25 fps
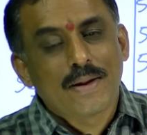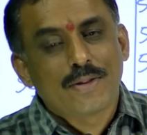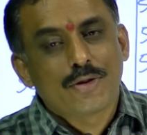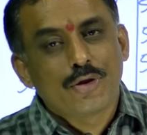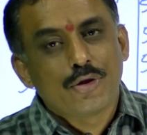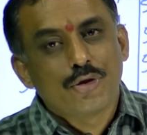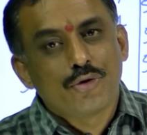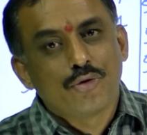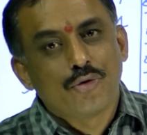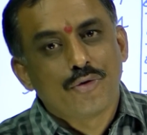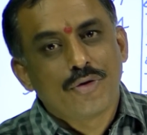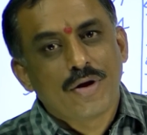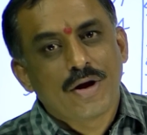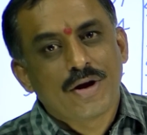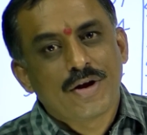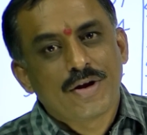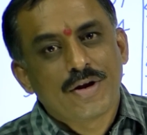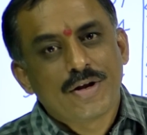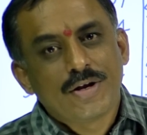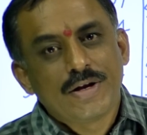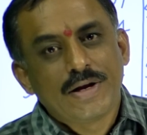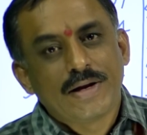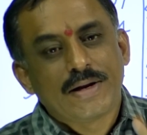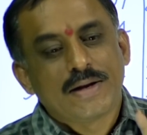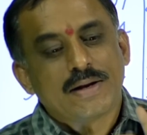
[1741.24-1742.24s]
plus unit
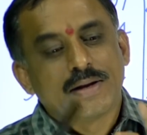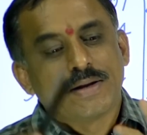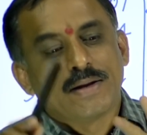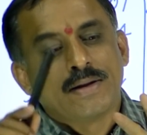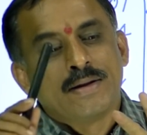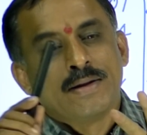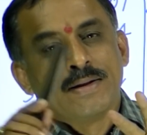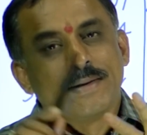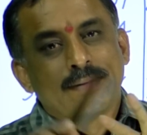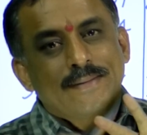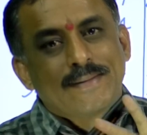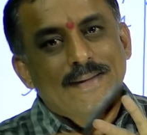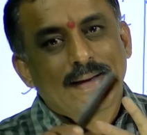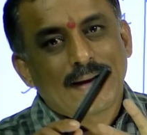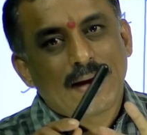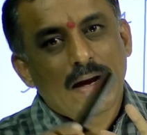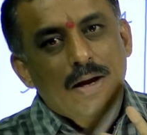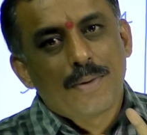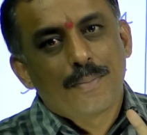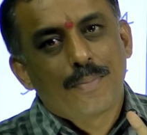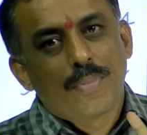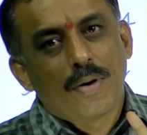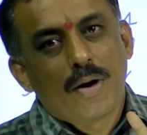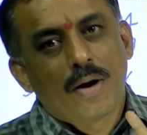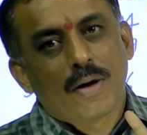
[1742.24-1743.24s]
digit.
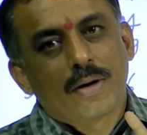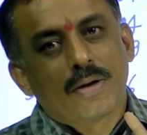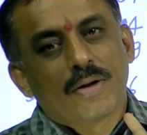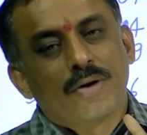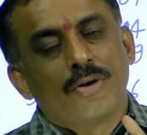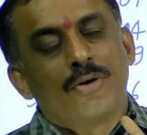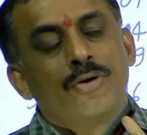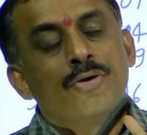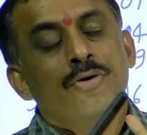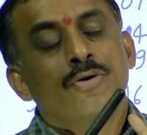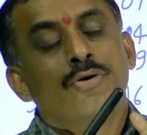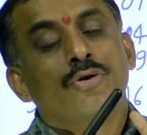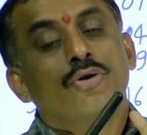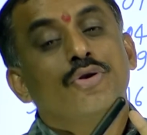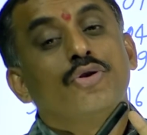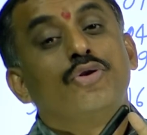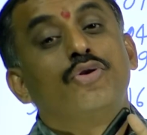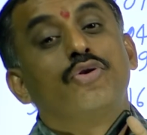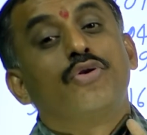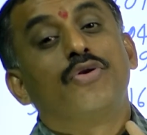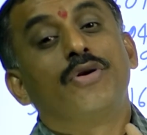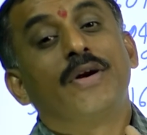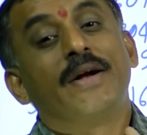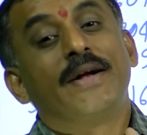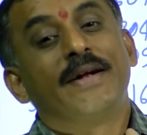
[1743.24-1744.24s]
Second part
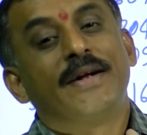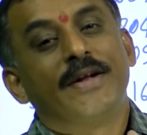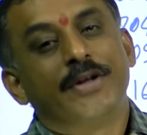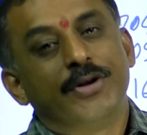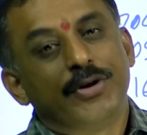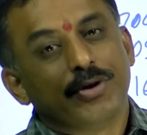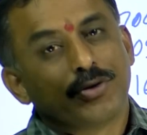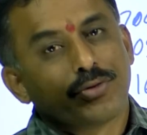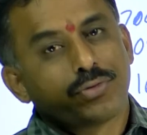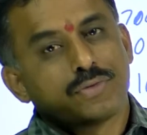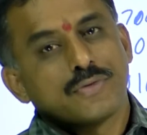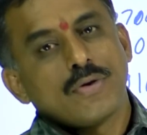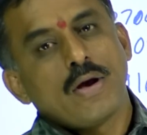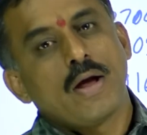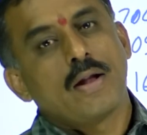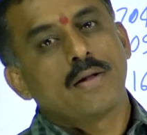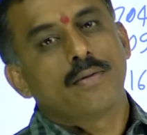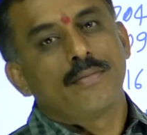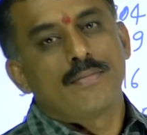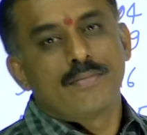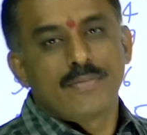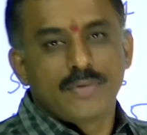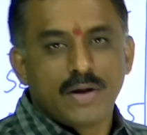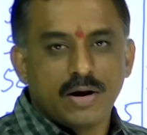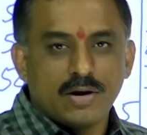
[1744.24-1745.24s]
unit digit
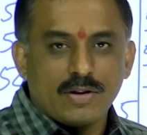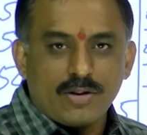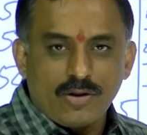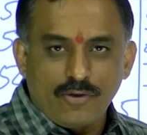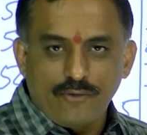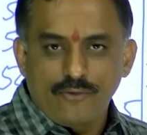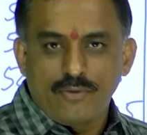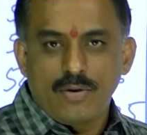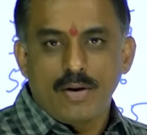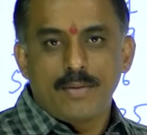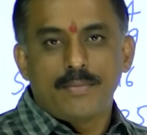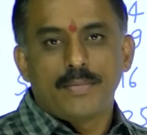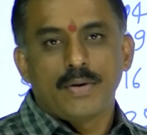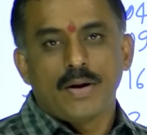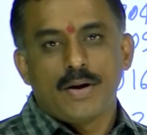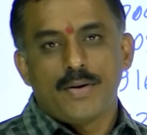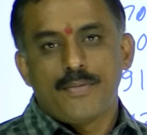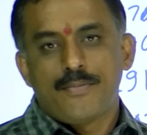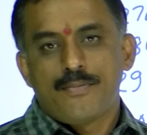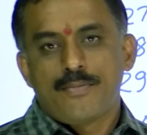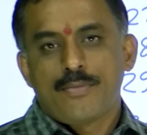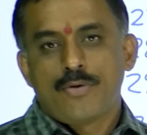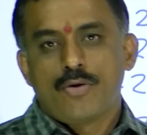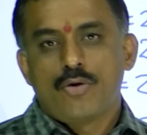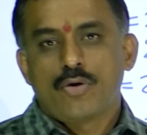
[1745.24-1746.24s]
square. That is the formula.